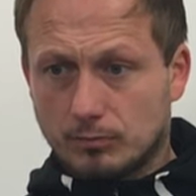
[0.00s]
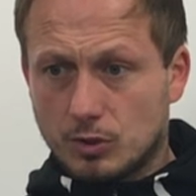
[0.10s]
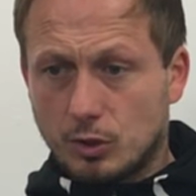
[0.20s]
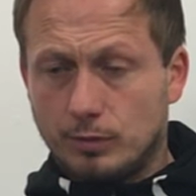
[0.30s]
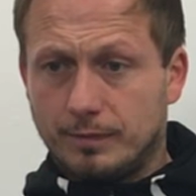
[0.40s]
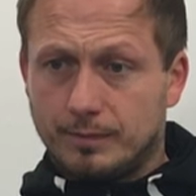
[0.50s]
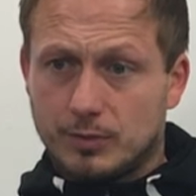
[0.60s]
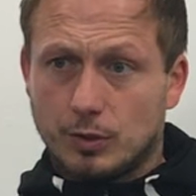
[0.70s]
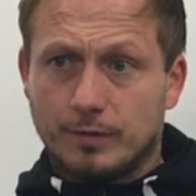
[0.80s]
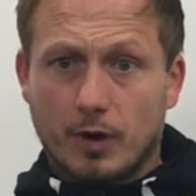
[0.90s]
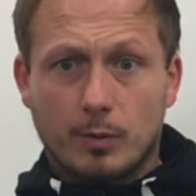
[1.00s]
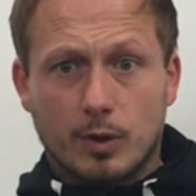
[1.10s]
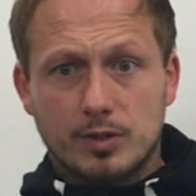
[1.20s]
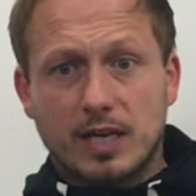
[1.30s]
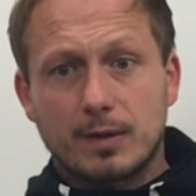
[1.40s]
two two very
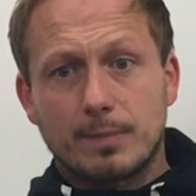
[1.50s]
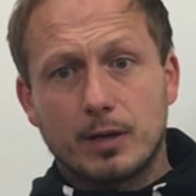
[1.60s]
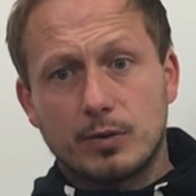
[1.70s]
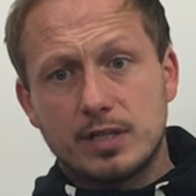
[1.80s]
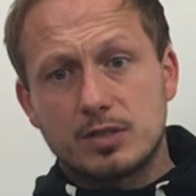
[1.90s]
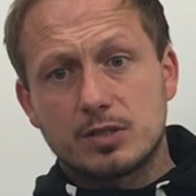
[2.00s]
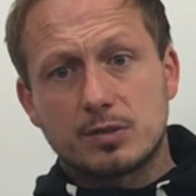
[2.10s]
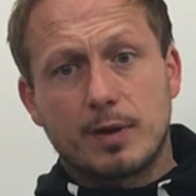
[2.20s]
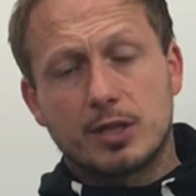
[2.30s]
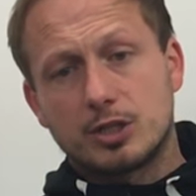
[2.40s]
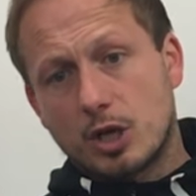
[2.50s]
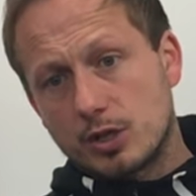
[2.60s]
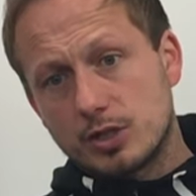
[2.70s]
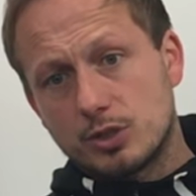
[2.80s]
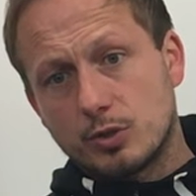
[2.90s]
well taken penalties, some other
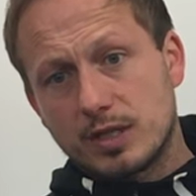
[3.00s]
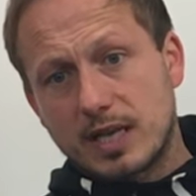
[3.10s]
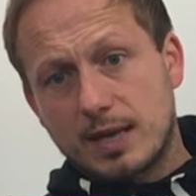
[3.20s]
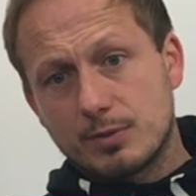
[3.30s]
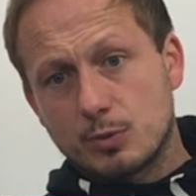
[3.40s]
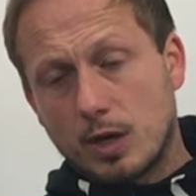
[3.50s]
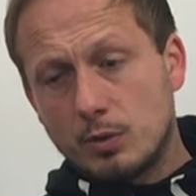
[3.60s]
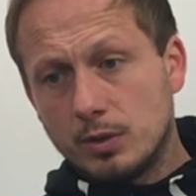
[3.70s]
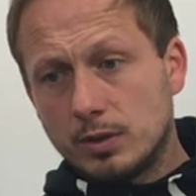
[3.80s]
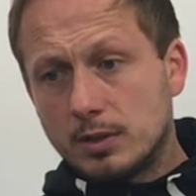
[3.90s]
chances during the game as well.